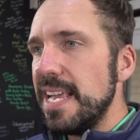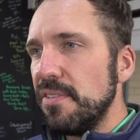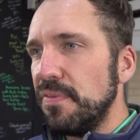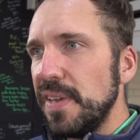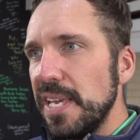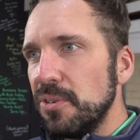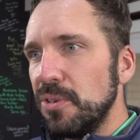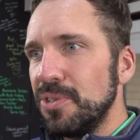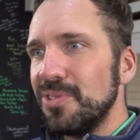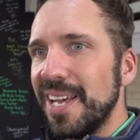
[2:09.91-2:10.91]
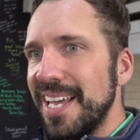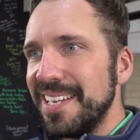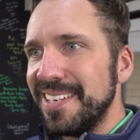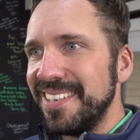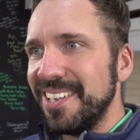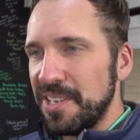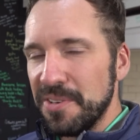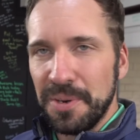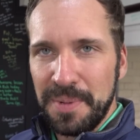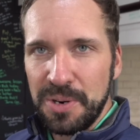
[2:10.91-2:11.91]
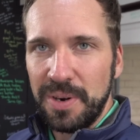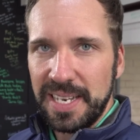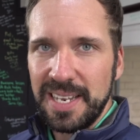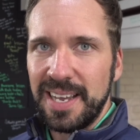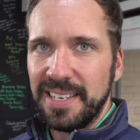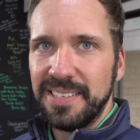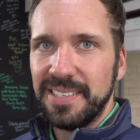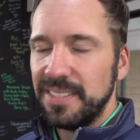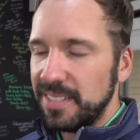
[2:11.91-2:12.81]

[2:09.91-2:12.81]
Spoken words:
it feels like, you know, you've got to be quite nice.